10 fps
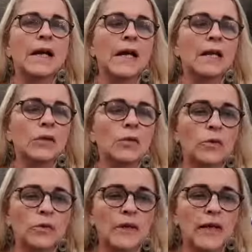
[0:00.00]
and you're
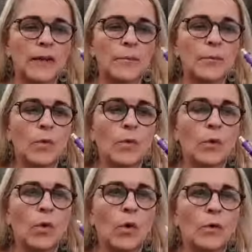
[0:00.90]
not
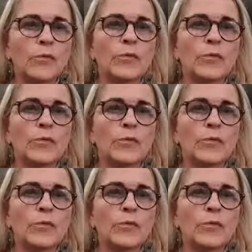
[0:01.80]
capable of